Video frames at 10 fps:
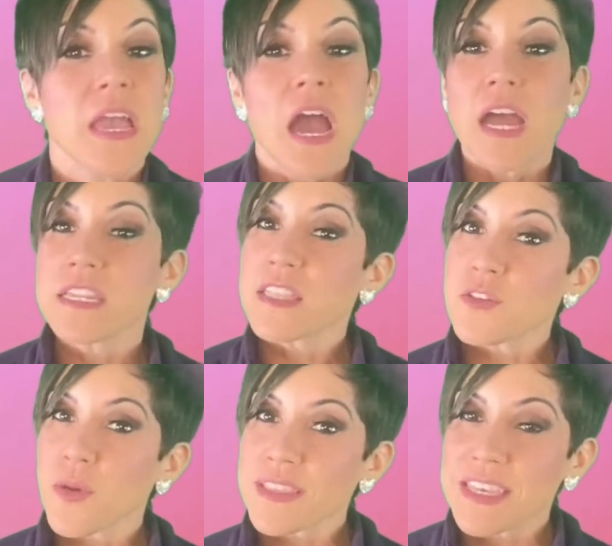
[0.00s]
Another
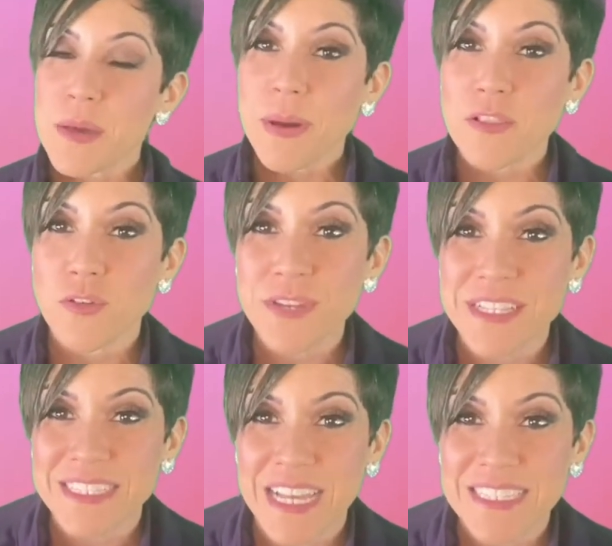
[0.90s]
great thing about learning
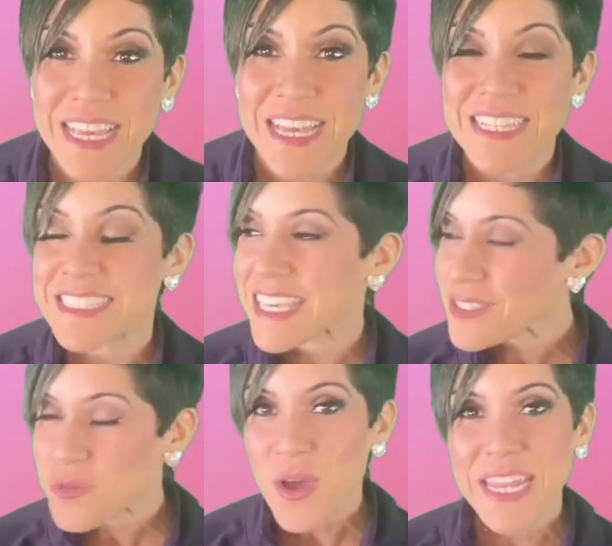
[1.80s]
salsa is, guess
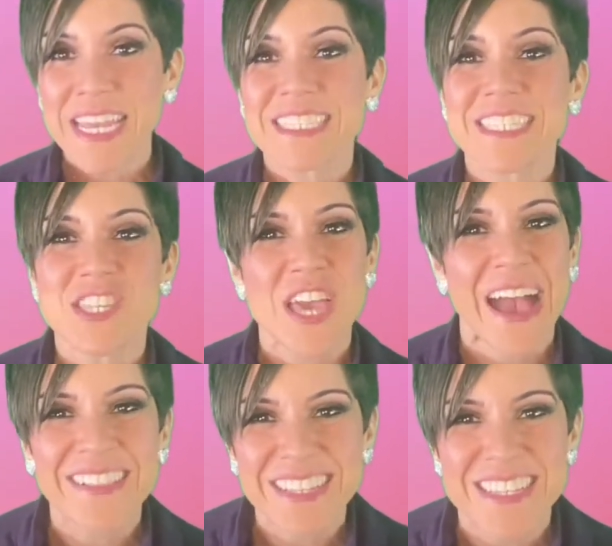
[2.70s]
what? It's
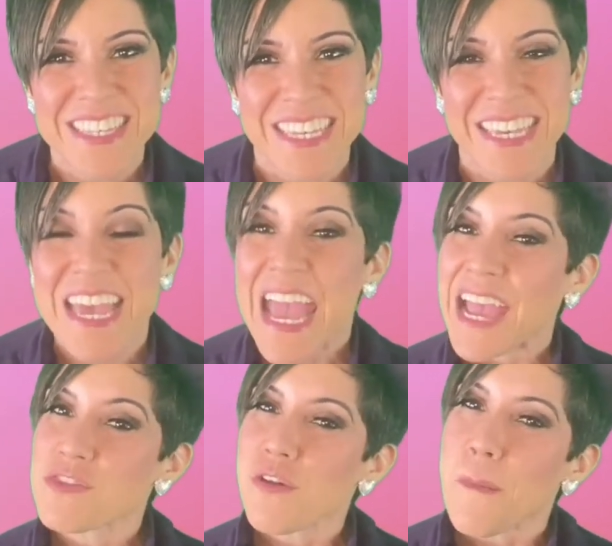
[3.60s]
challenging and
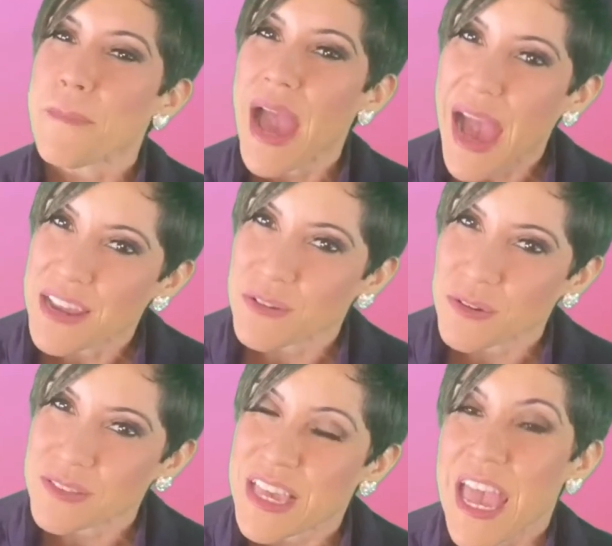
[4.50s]
there are
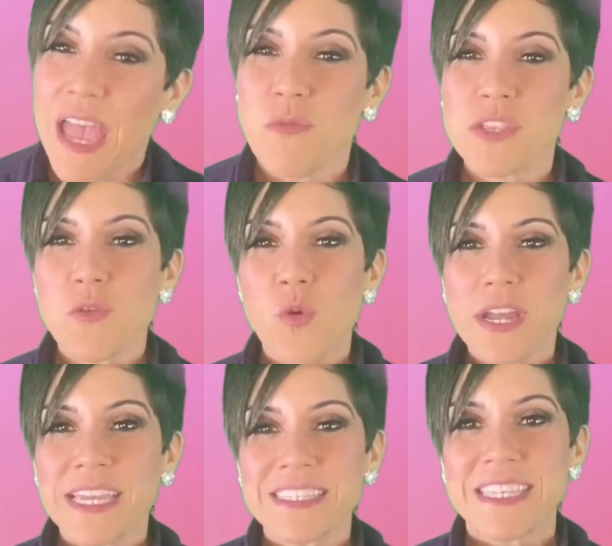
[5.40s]
patterns. And when you're
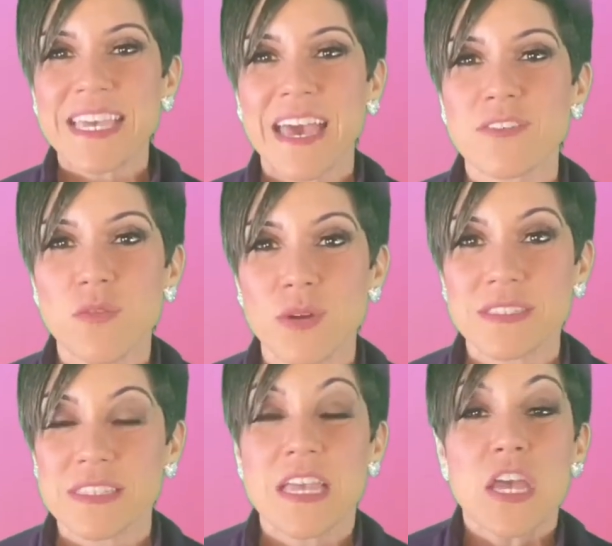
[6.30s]
working together
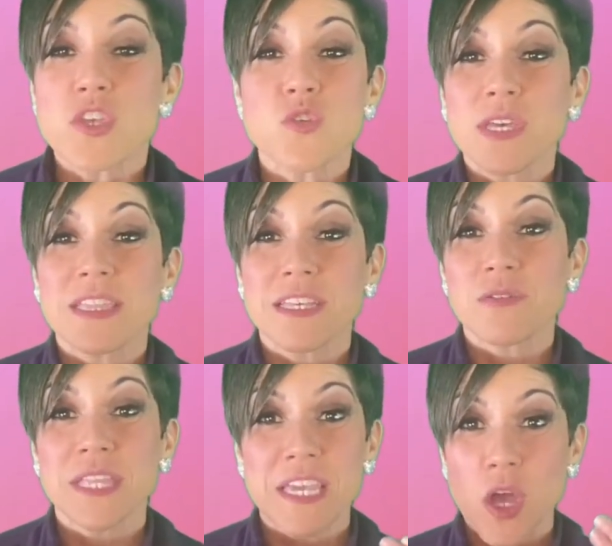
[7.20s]
you can
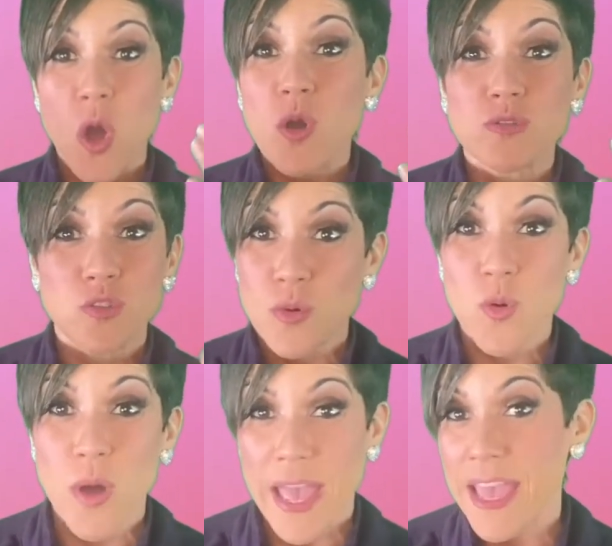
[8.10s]
literally go
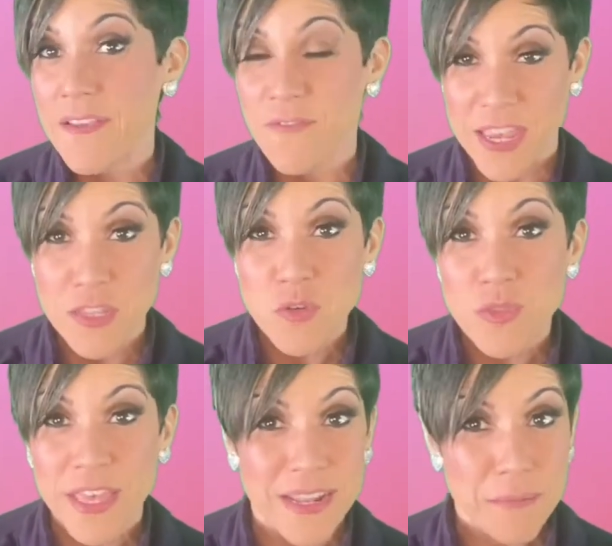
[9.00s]
to a venue
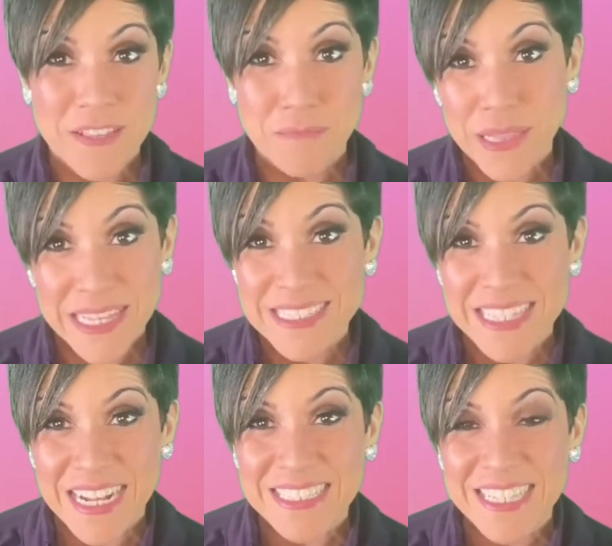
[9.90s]
that plays
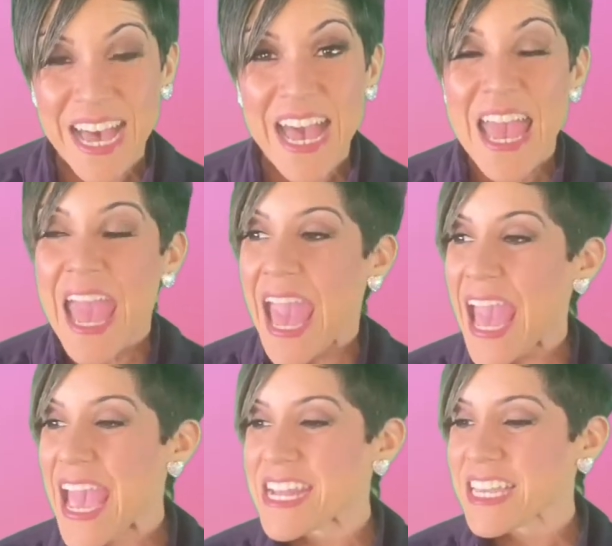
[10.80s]
salsa,
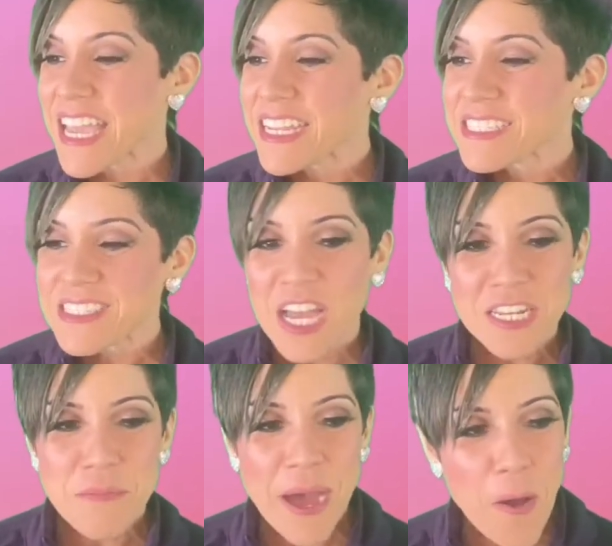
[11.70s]
and it is not
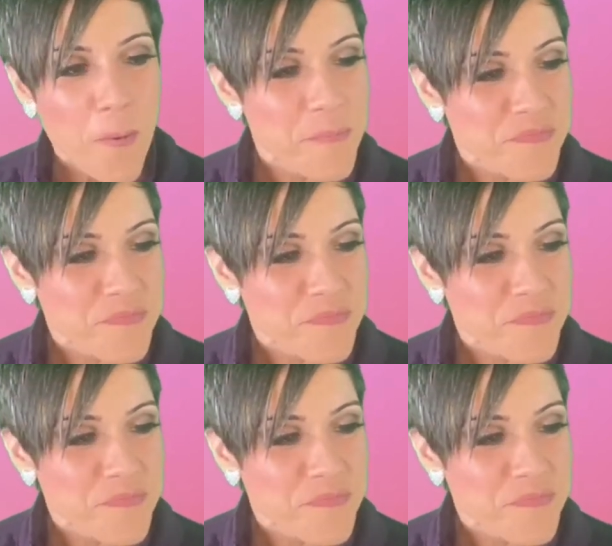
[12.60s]
about,